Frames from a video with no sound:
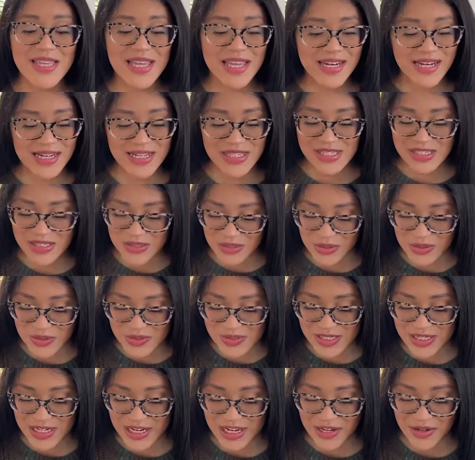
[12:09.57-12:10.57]
and I still use
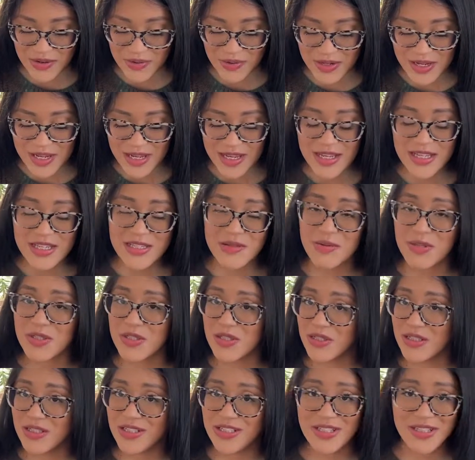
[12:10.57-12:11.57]
it now,
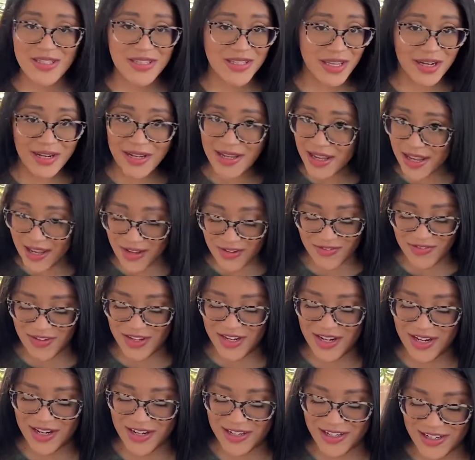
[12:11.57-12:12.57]
especially because she's getting
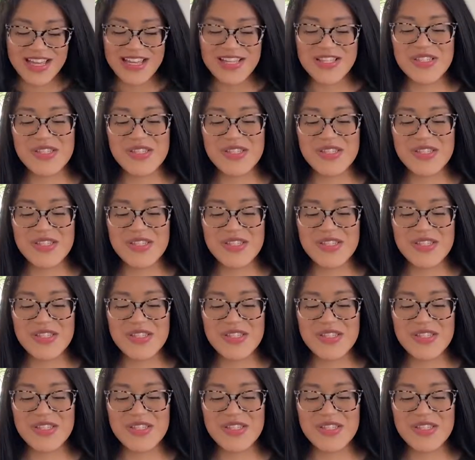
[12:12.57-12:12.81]
heavier.